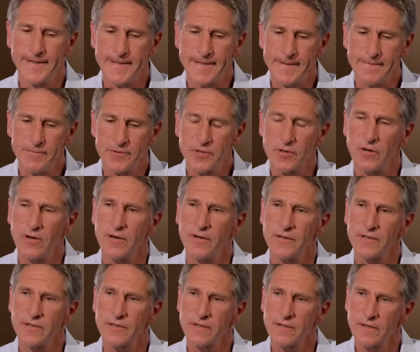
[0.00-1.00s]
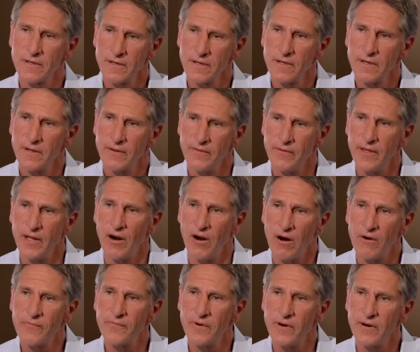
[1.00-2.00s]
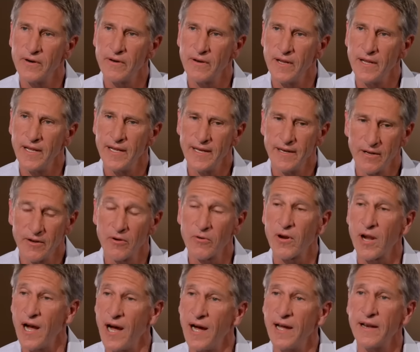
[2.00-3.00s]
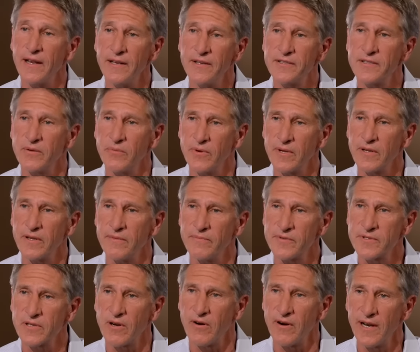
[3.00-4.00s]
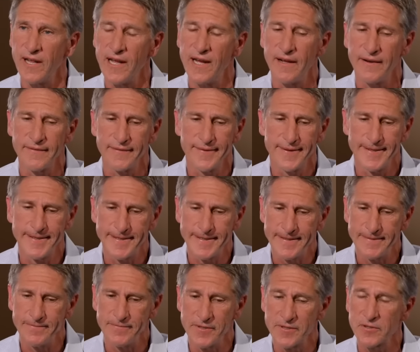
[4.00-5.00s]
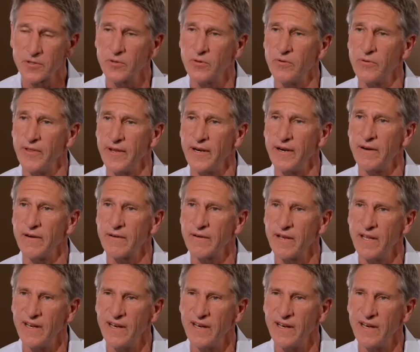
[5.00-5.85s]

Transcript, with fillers: a um, church that offered a little cottage that we could start out um, the school there.